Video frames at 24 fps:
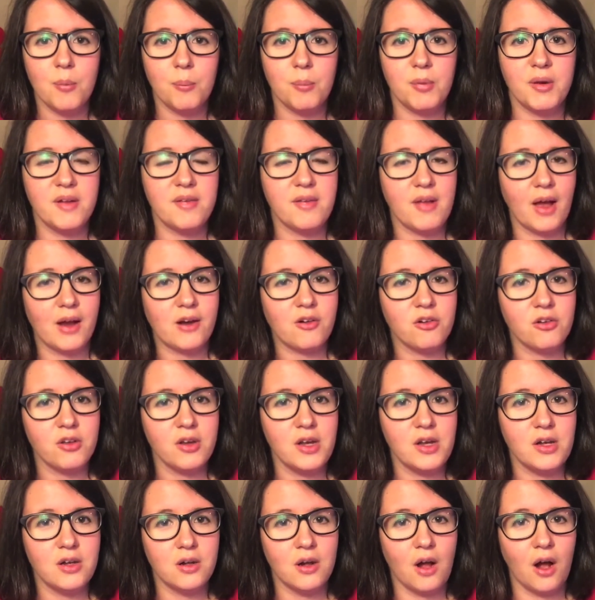But it's
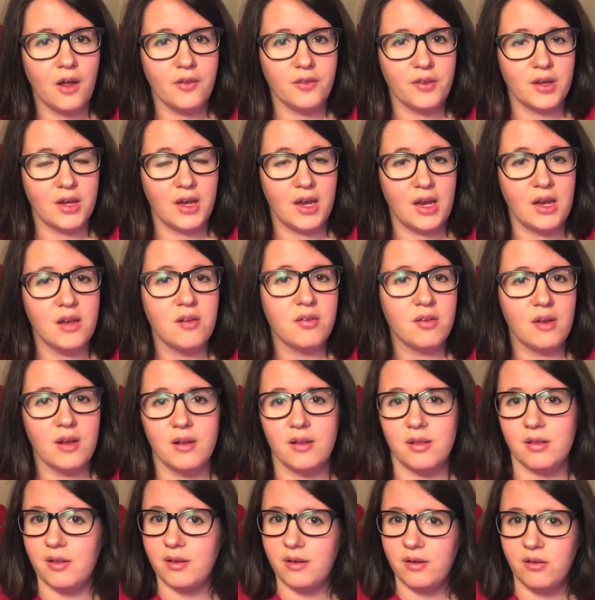actually not the case,
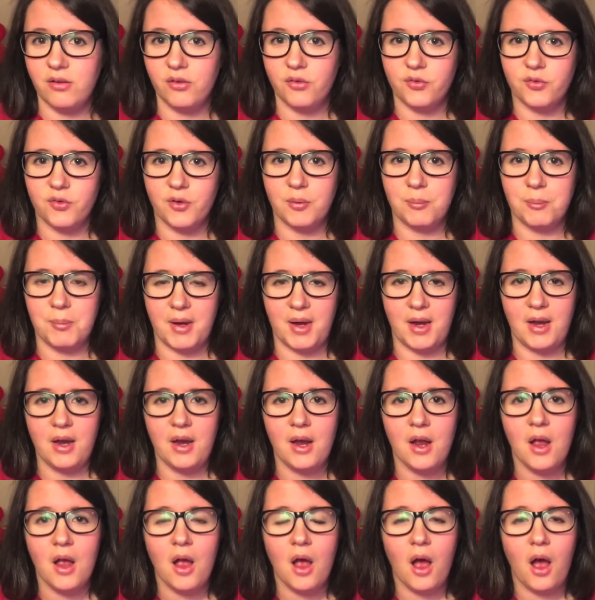at least for me.